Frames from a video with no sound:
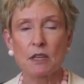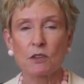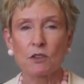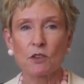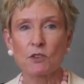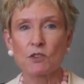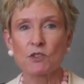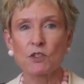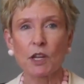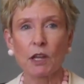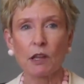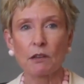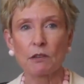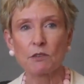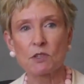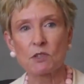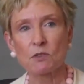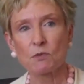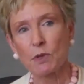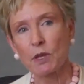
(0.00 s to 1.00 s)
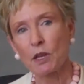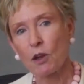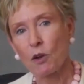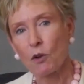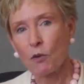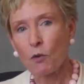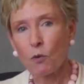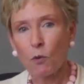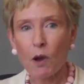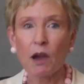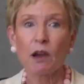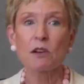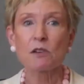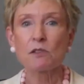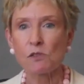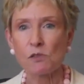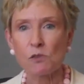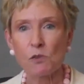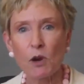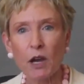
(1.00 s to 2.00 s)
those challenges, we go, wahoo!